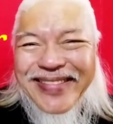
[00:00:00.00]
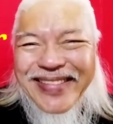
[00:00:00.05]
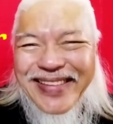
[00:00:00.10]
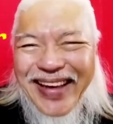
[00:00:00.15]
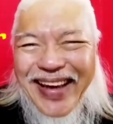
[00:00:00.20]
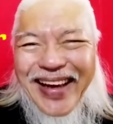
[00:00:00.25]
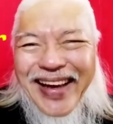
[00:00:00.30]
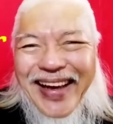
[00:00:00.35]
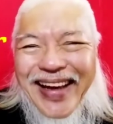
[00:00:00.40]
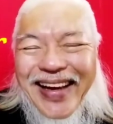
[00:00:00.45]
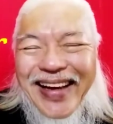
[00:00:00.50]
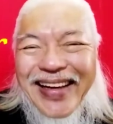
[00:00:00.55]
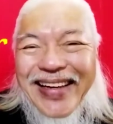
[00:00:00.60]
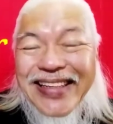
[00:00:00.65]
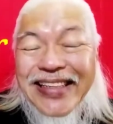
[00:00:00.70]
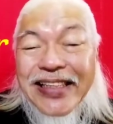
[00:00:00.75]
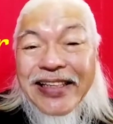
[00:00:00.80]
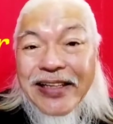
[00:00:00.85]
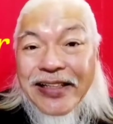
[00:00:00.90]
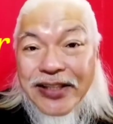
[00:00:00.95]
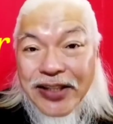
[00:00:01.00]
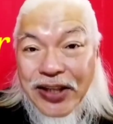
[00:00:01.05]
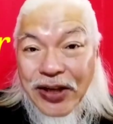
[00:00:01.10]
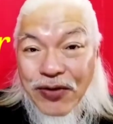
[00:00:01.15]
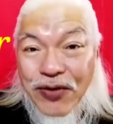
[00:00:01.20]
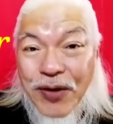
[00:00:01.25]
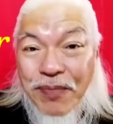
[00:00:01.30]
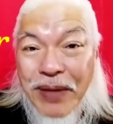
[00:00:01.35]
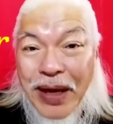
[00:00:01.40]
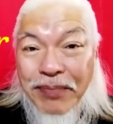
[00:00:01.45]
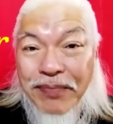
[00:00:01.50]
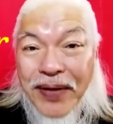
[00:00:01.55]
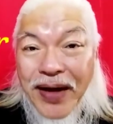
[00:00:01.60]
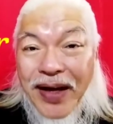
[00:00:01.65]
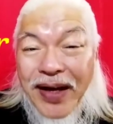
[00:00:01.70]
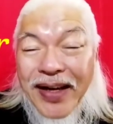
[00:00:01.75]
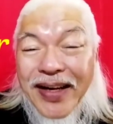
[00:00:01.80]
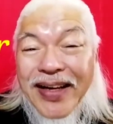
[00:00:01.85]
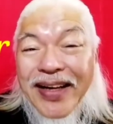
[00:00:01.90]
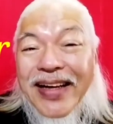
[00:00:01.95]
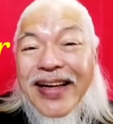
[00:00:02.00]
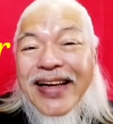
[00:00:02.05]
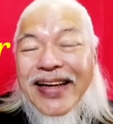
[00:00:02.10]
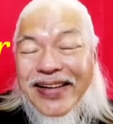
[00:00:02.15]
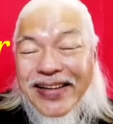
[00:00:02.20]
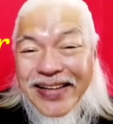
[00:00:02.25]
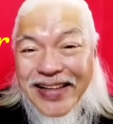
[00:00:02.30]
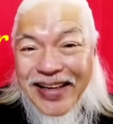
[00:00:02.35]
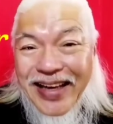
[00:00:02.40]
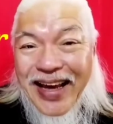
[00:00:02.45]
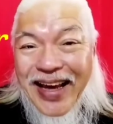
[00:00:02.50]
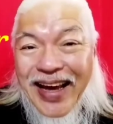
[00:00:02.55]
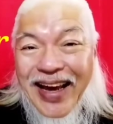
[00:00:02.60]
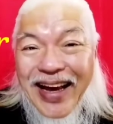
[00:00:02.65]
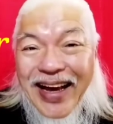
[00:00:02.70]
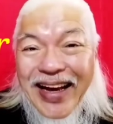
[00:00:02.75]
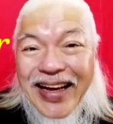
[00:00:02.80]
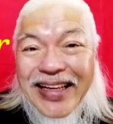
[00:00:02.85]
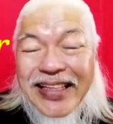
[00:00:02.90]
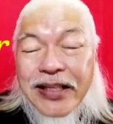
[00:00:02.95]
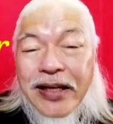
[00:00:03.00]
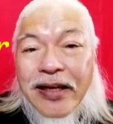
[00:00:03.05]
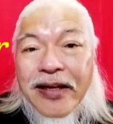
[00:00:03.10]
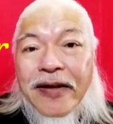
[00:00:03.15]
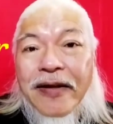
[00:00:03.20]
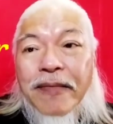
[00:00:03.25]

Yes. Still remember? Yes.